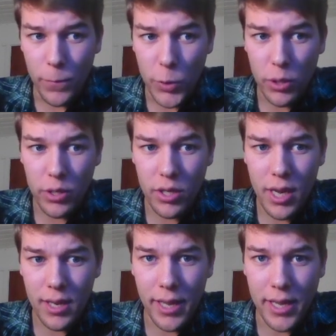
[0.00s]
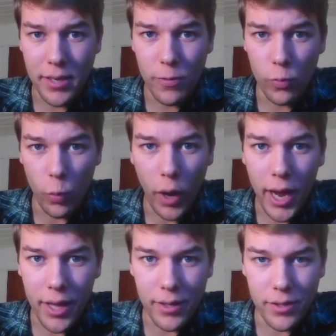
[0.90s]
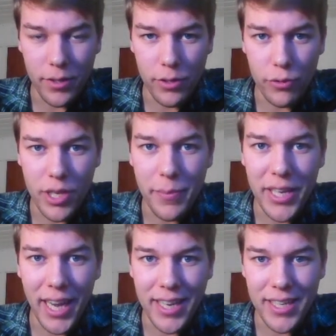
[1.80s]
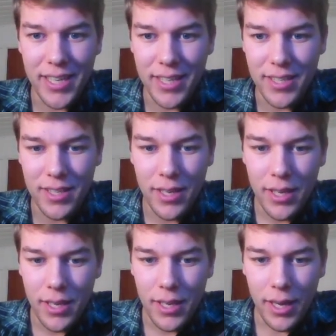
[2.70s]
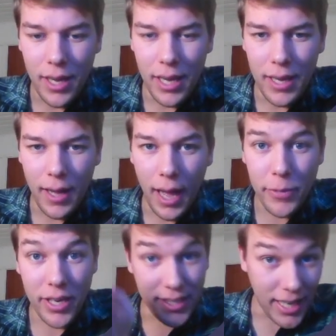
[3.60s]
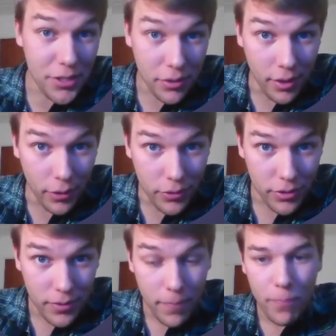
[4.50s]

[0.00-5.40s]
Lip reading: So it's not like wild, dreamy ideas. I'm gonna get to those.